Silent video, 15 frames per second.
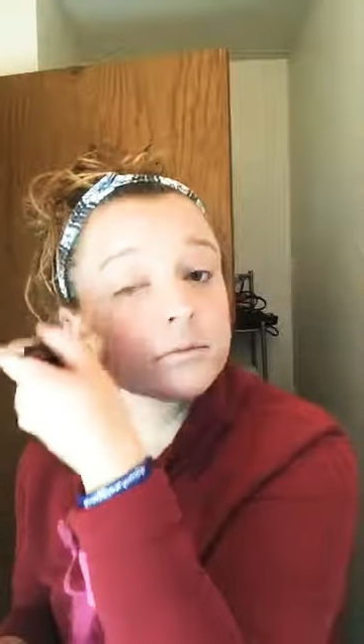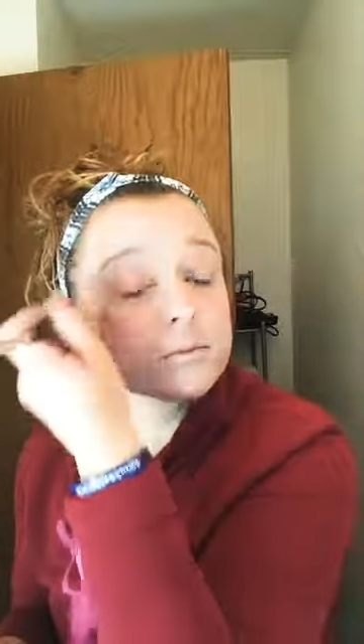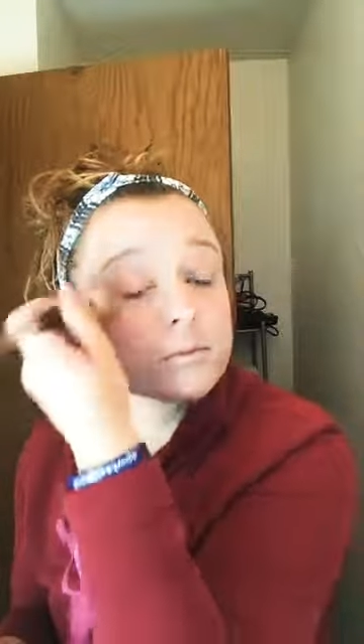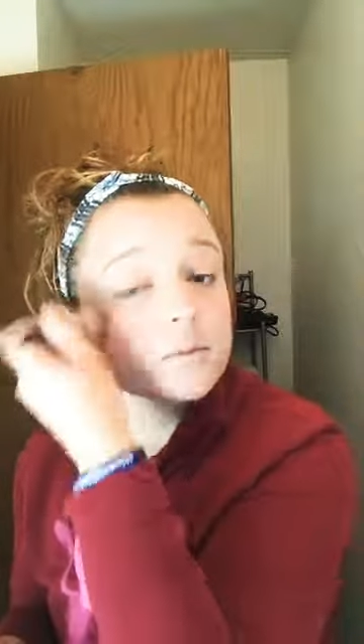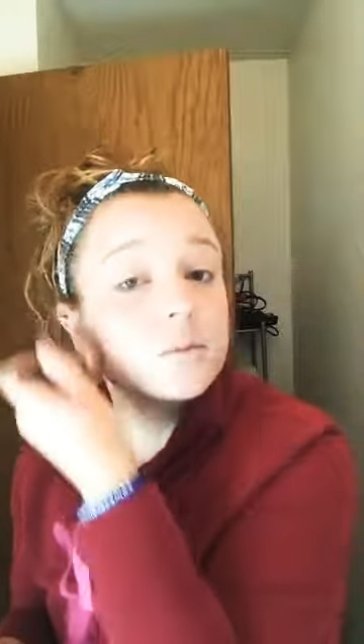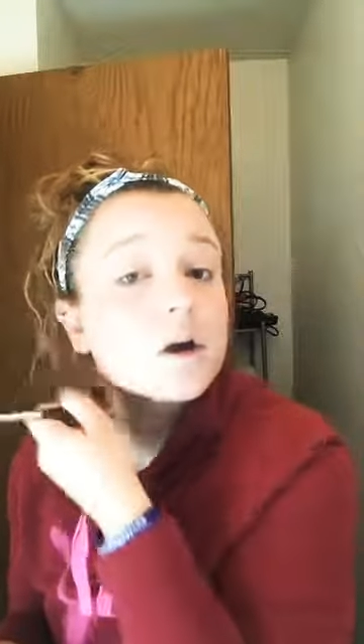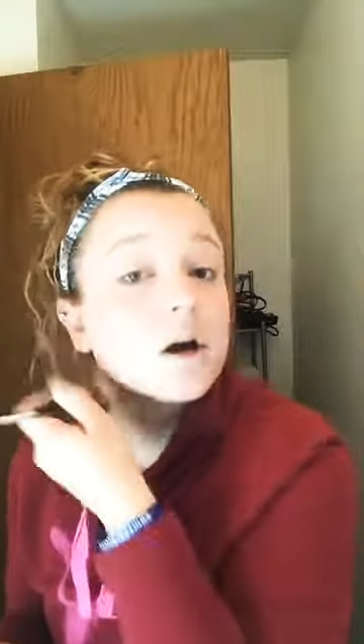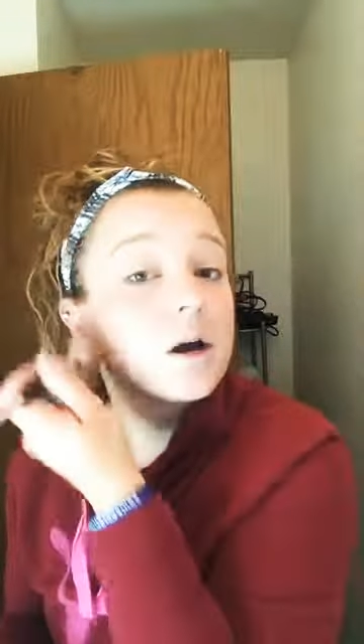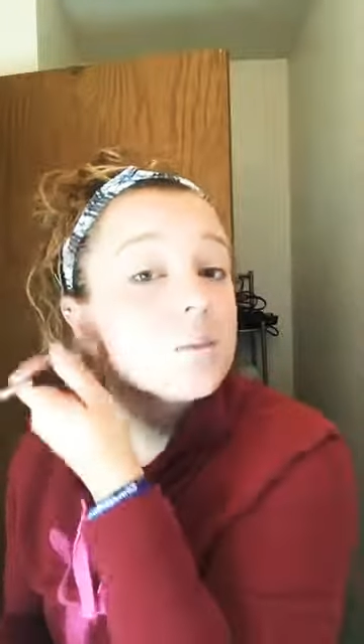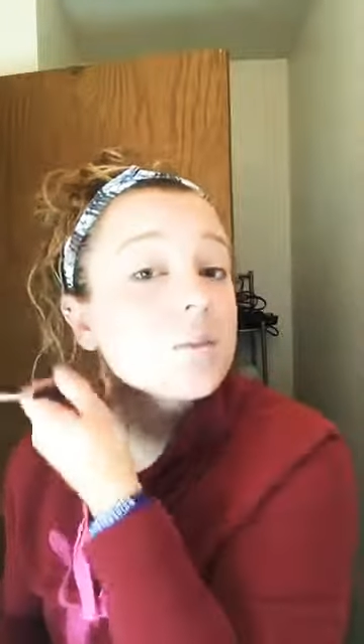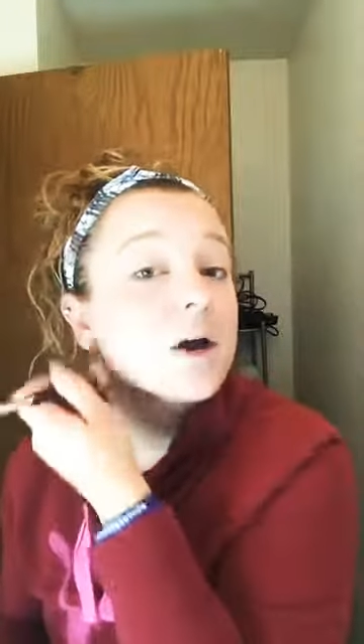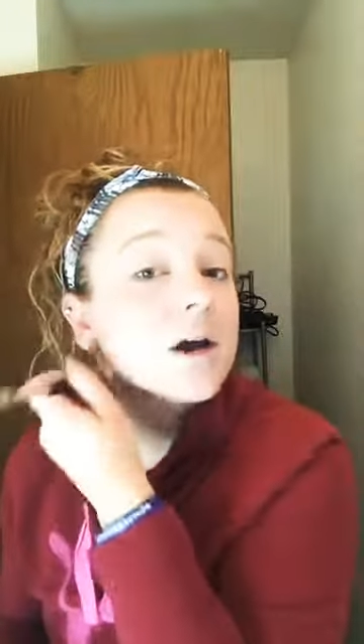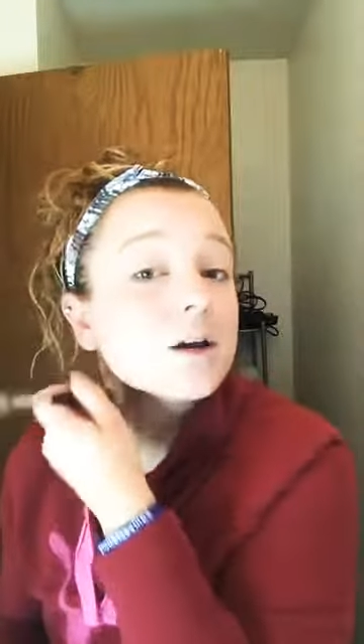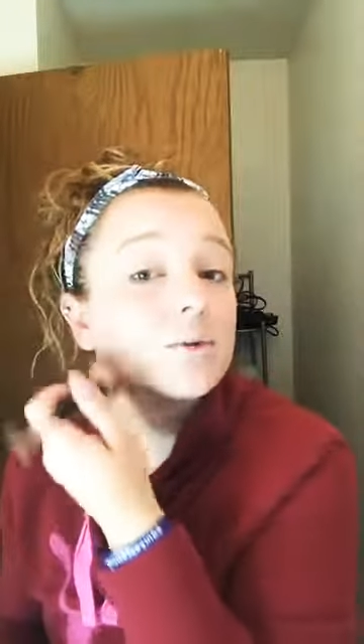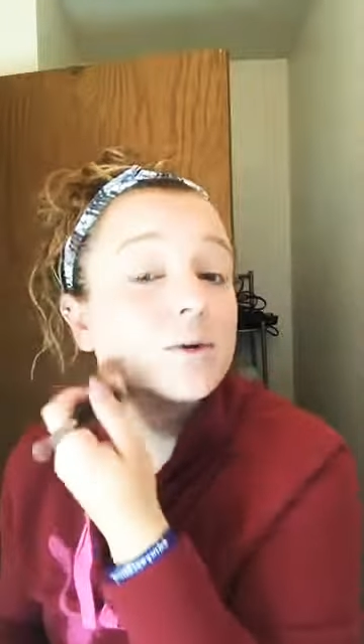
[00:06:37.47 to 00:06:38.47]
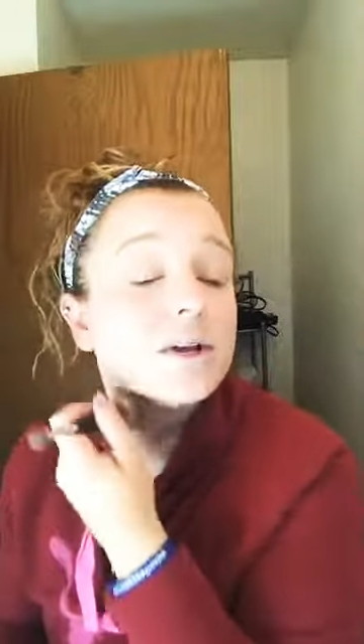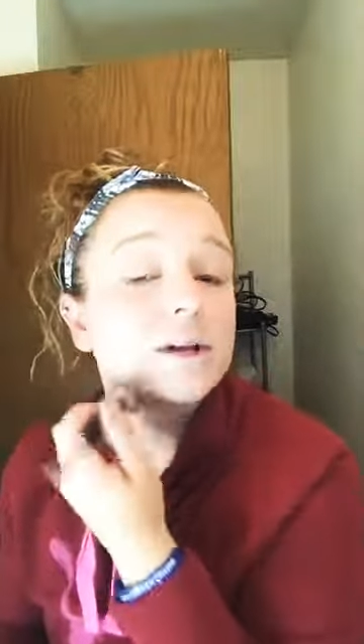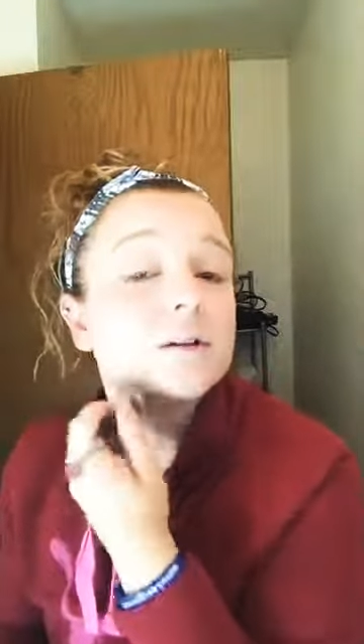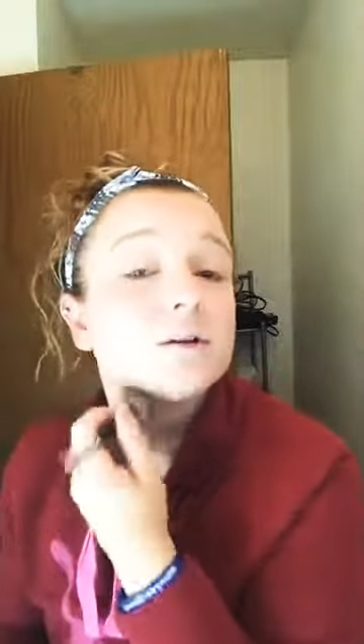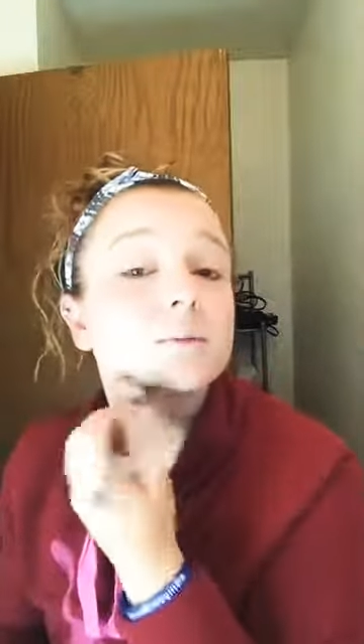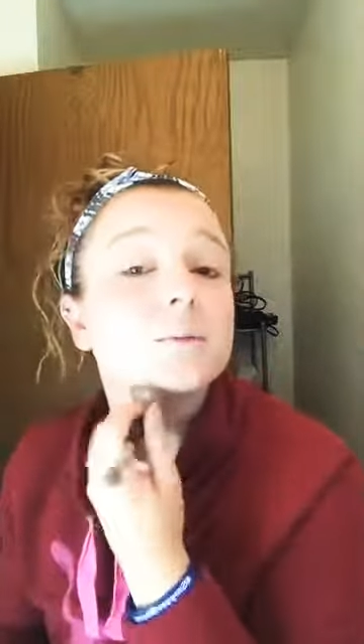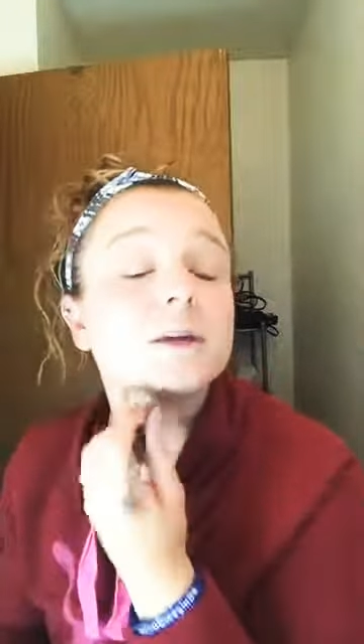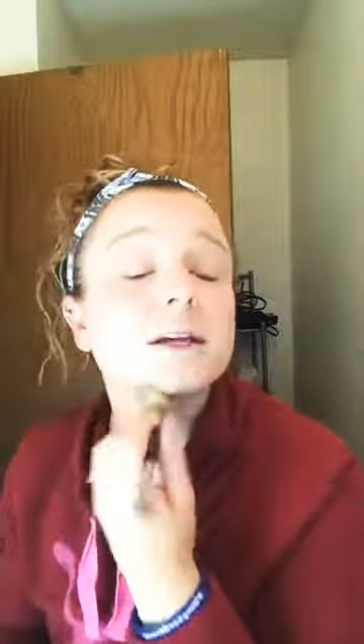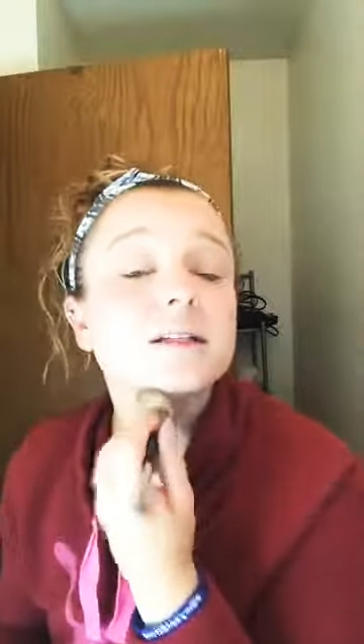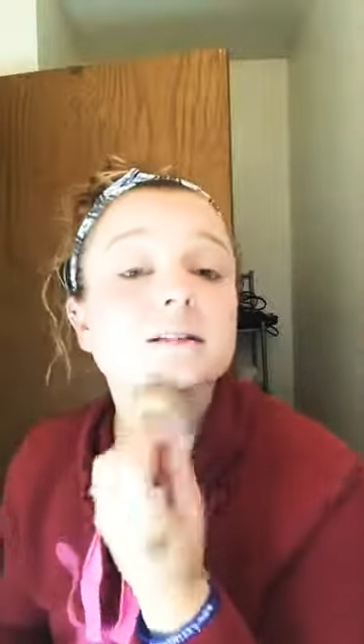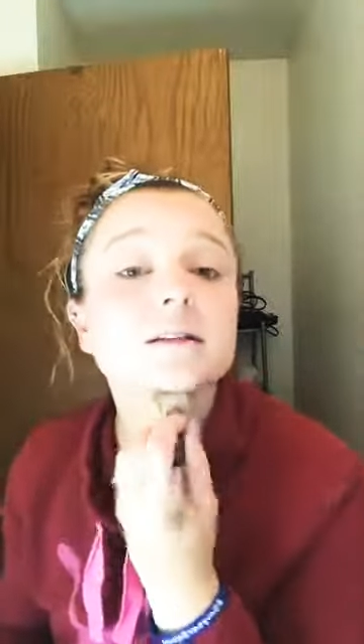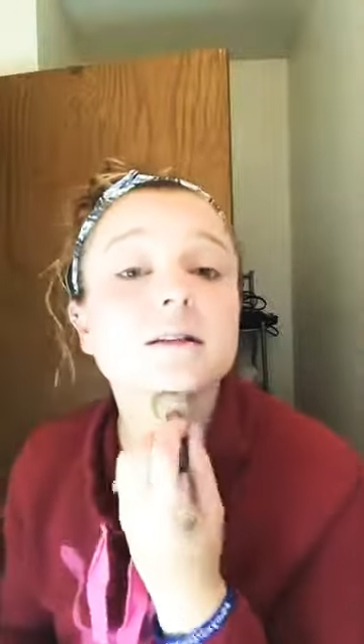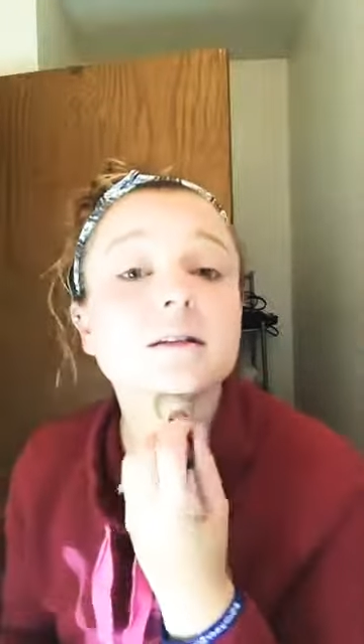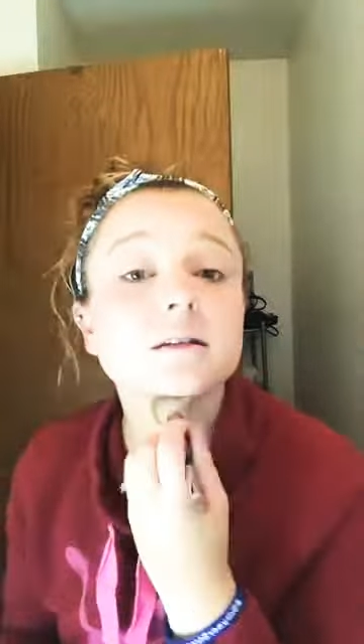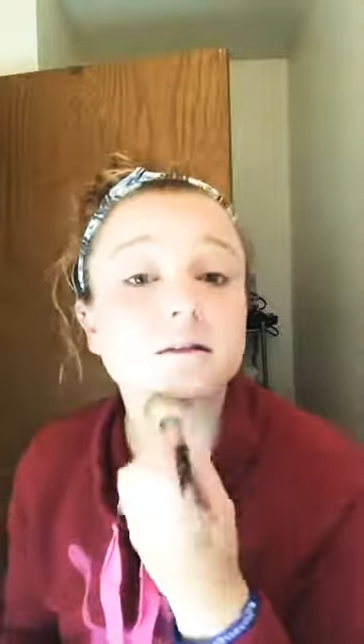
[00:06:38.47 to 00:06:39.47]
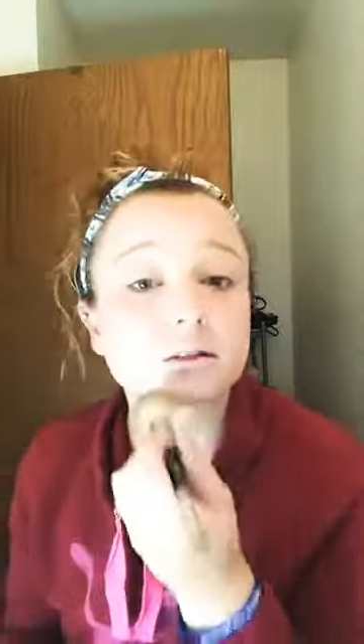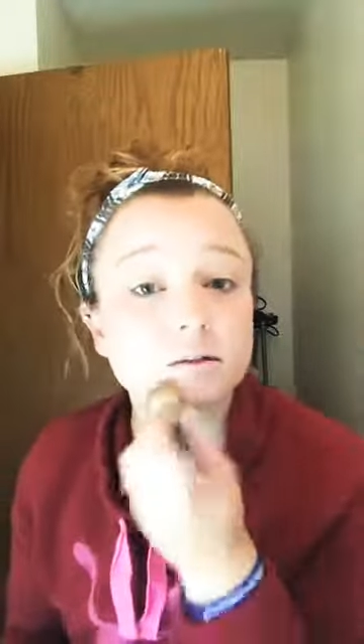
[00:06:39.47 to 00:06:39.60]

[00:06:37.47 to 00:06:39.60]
on a regular basis